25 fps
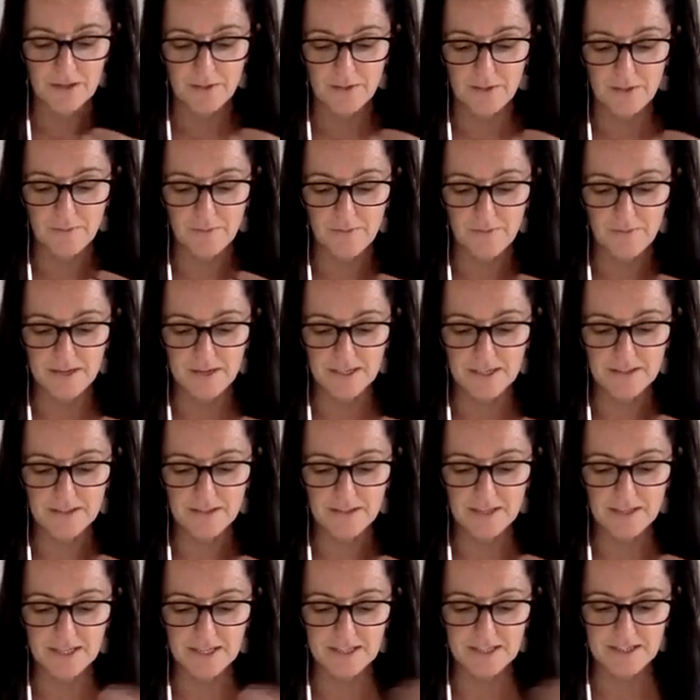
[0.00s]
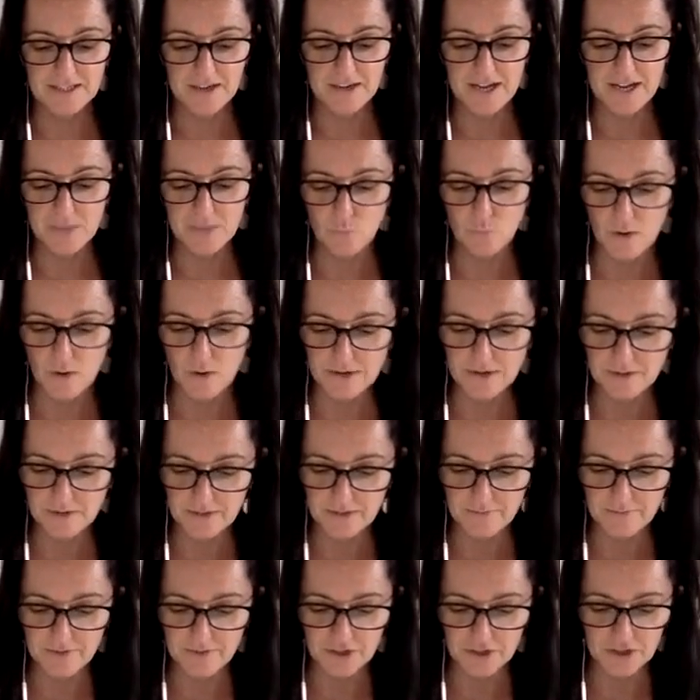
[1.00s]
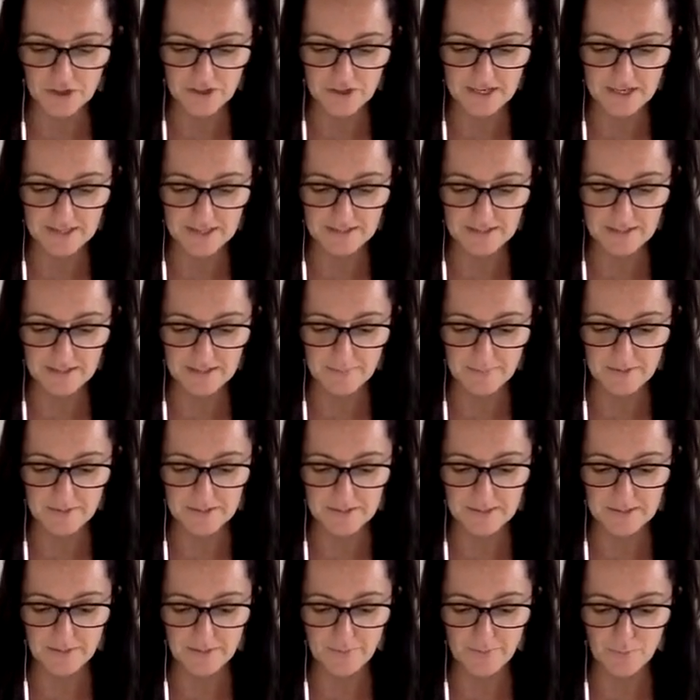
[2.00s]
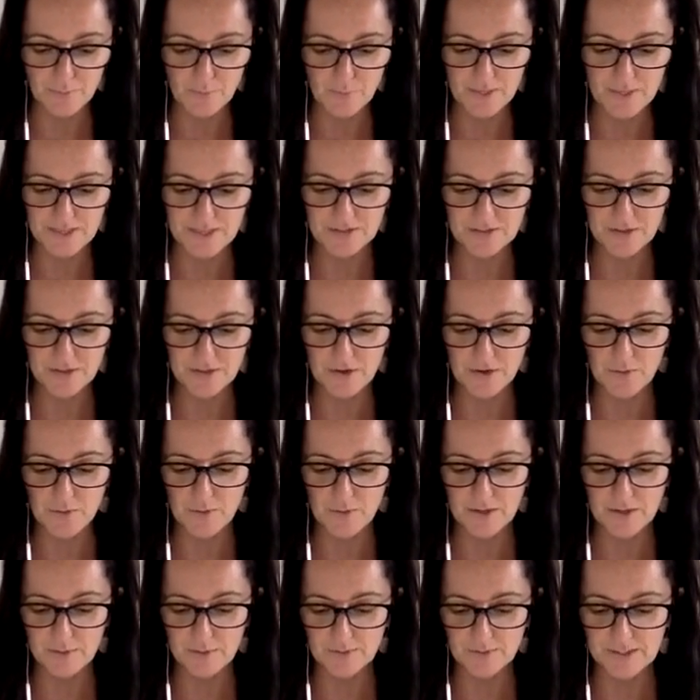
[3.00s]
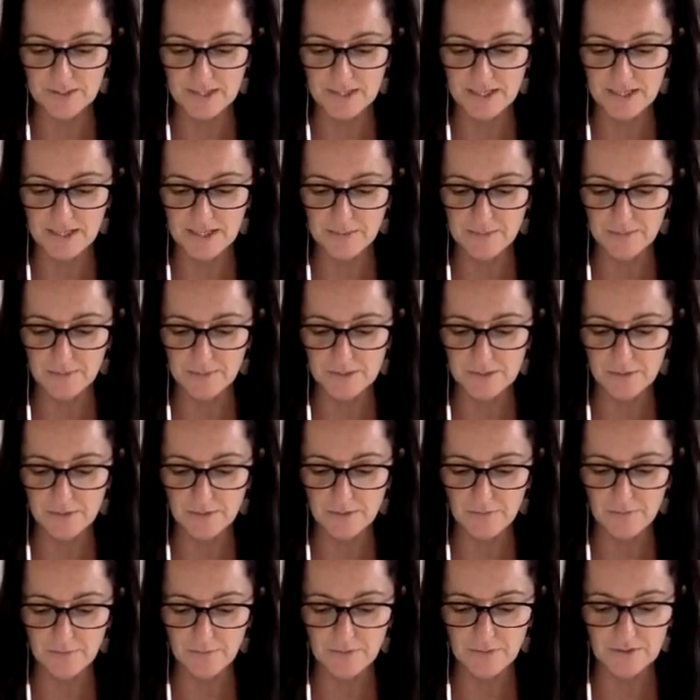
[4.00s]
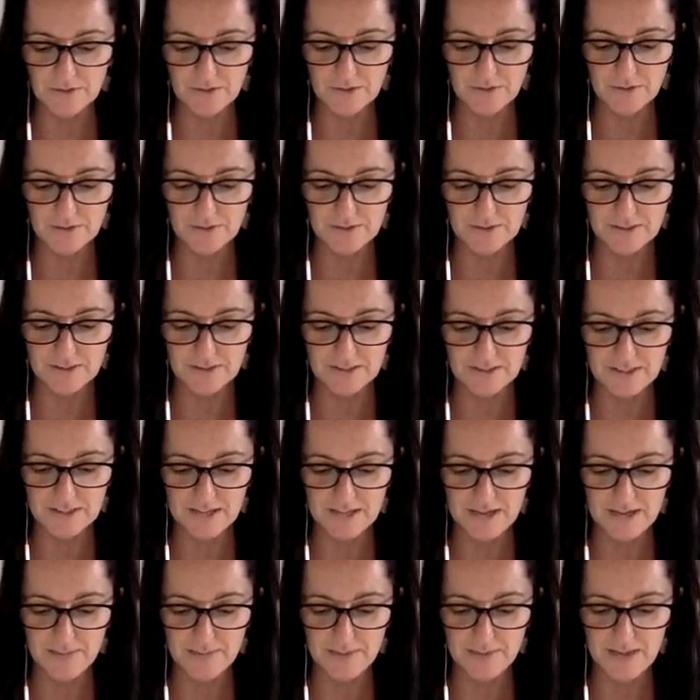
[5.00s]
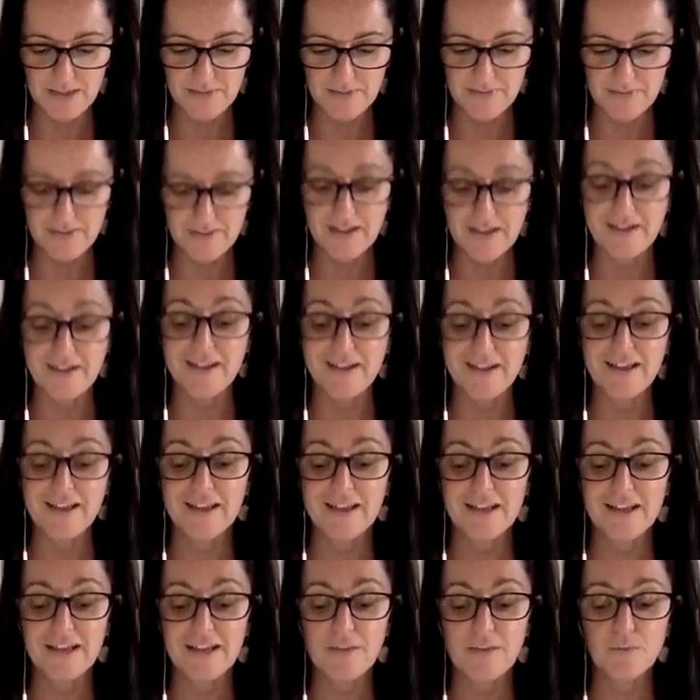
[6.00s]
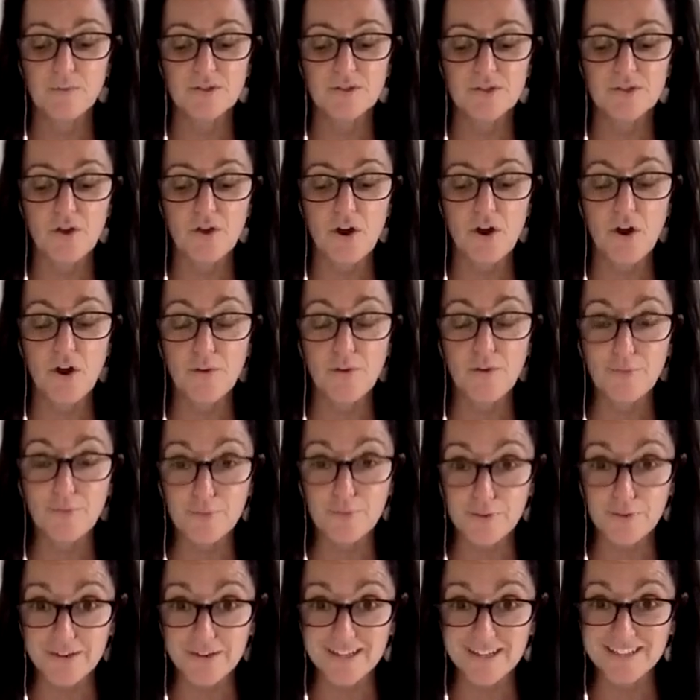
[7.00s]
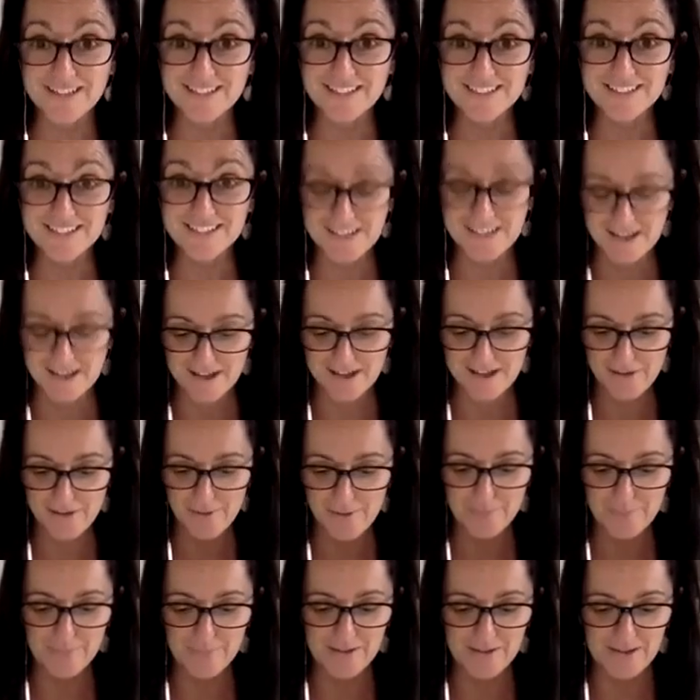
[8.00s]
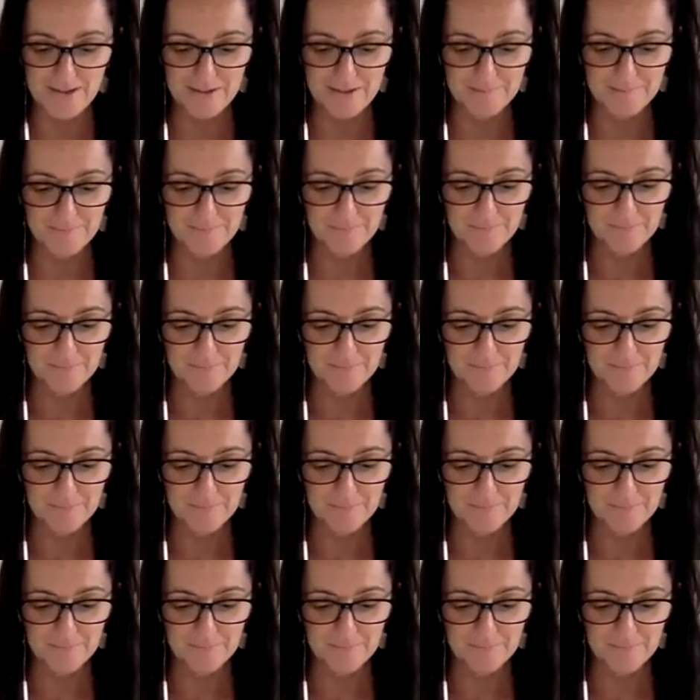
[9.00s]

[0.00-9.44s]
The funny thing is, I had wondered if I should ask him this several weeks ago when I was needy and was looking for excuses to see him, and there he was offering to help me.